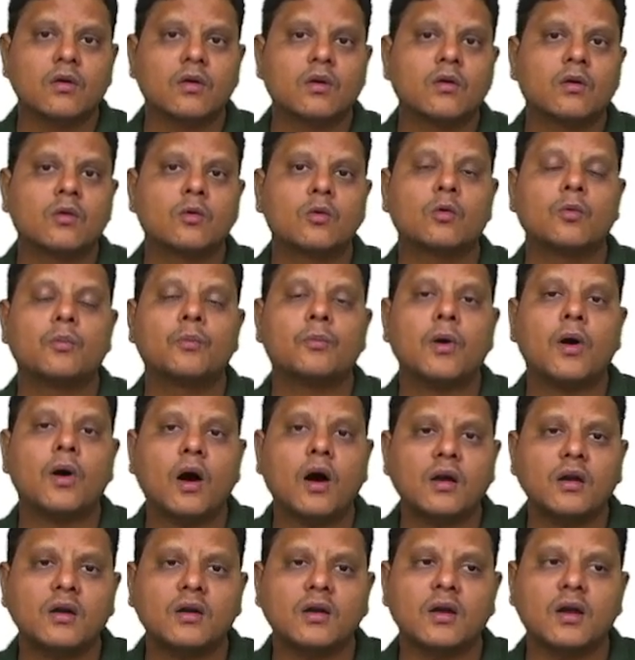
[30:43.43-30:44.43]
to
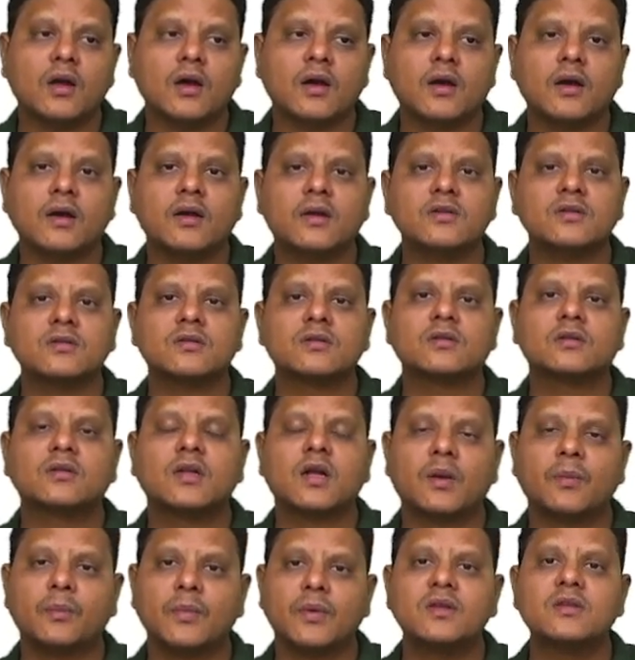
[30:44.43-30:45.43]
partners,
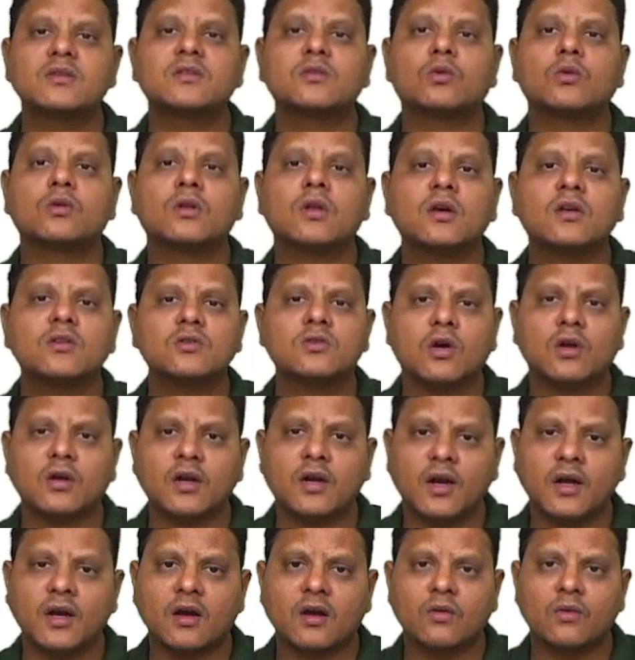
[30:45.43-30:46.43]
that means to the chartered
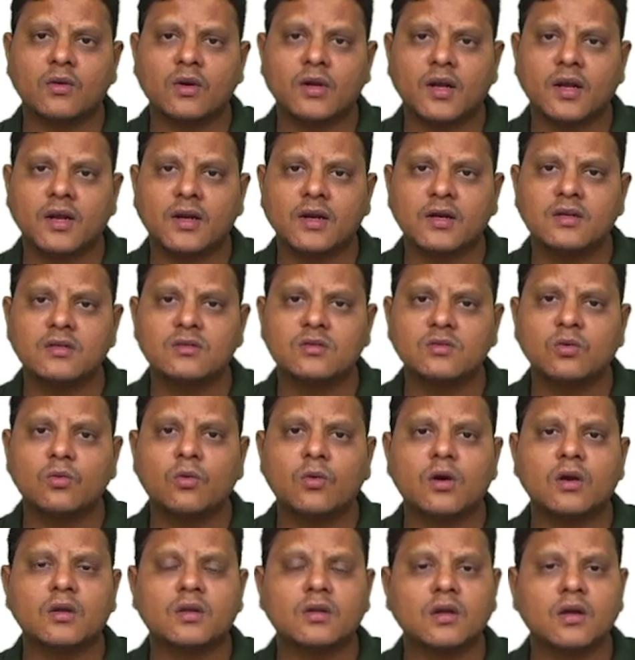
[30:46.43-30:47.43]
accountants who
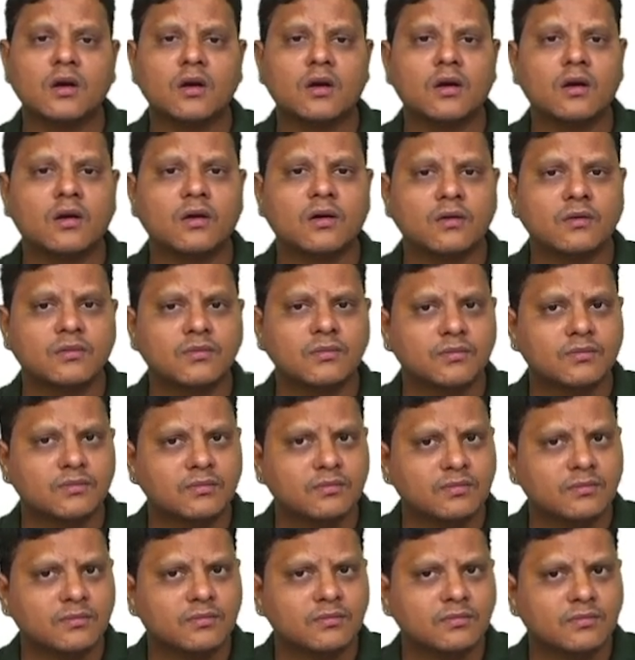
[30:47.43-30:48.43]
are the
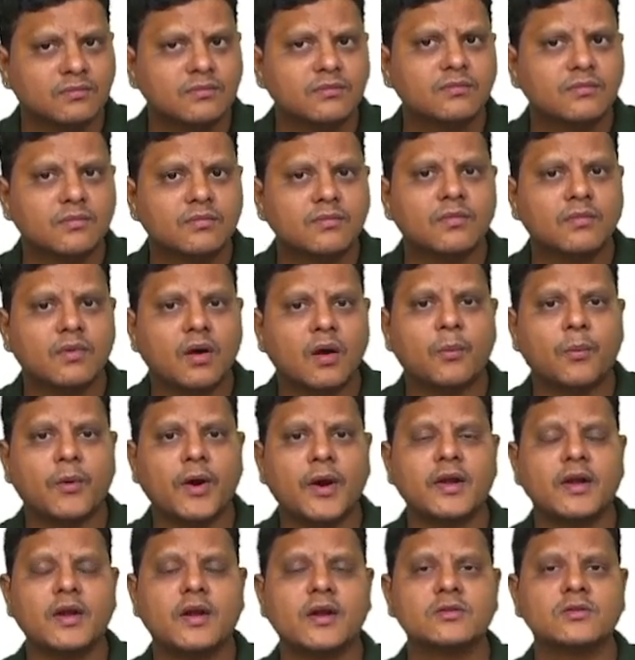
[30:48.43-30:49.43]

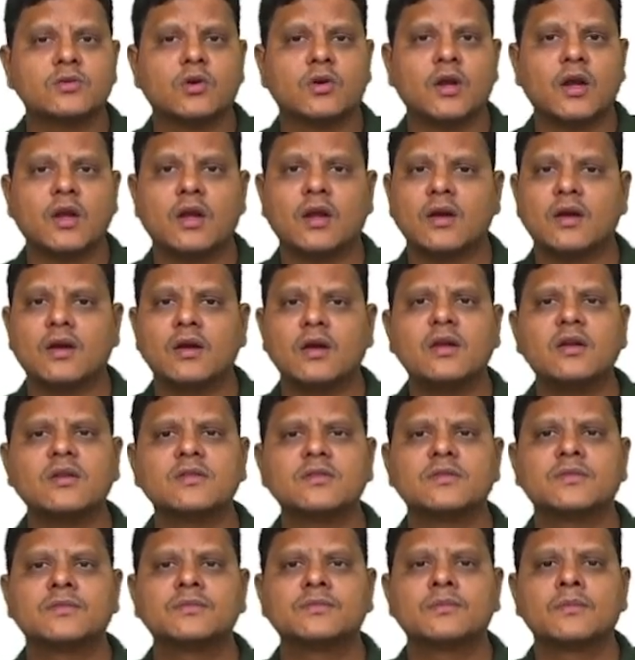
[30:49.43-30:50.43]
appointed as auditors,
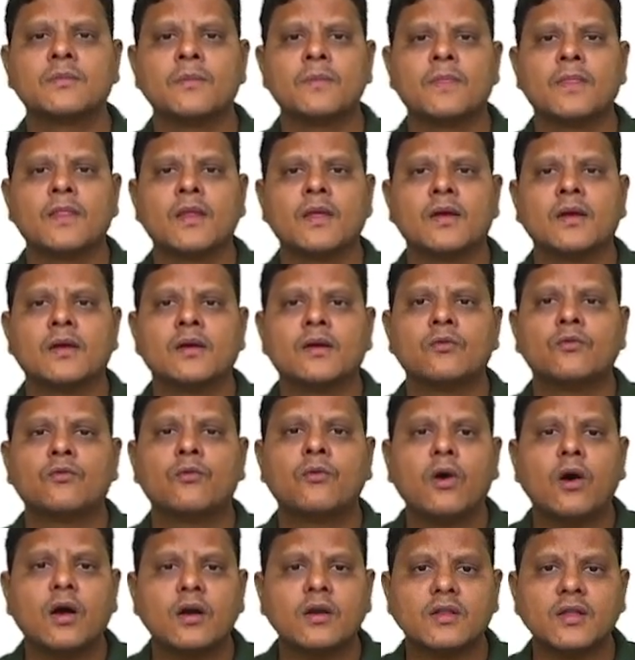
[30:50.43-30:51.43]

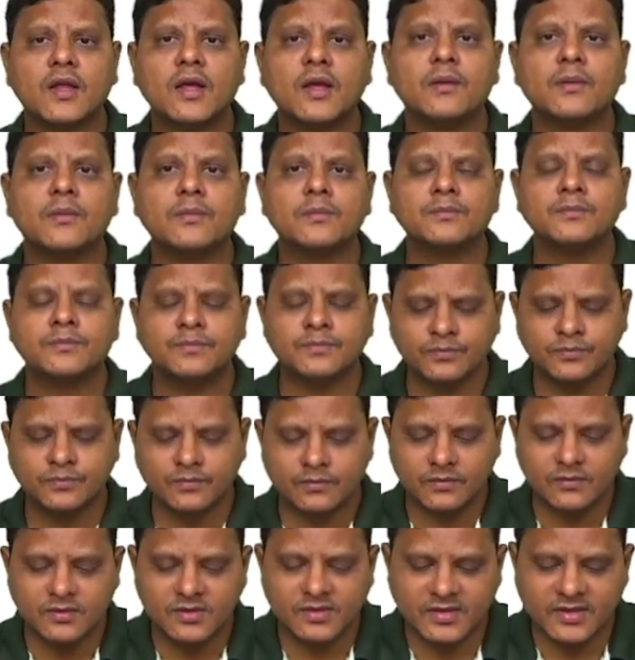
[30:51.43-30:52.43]
for them
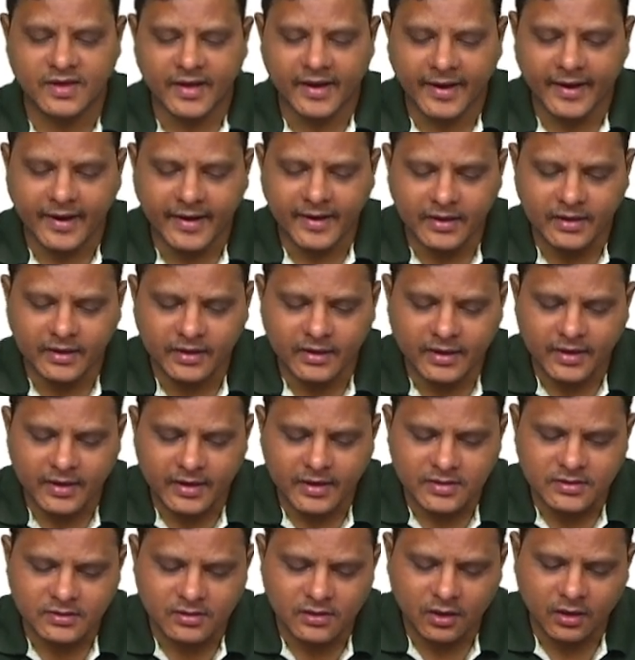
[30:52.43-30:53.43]

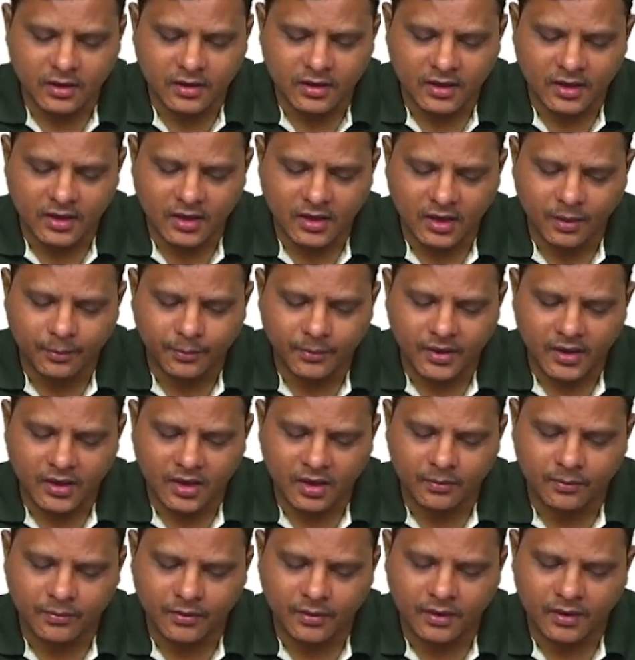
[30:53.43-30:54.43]
standards and auditing
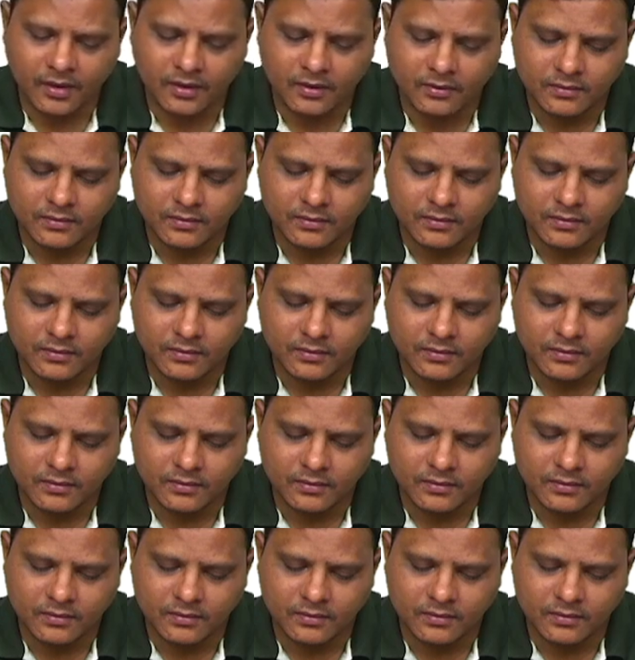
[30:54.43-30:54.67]
applicable.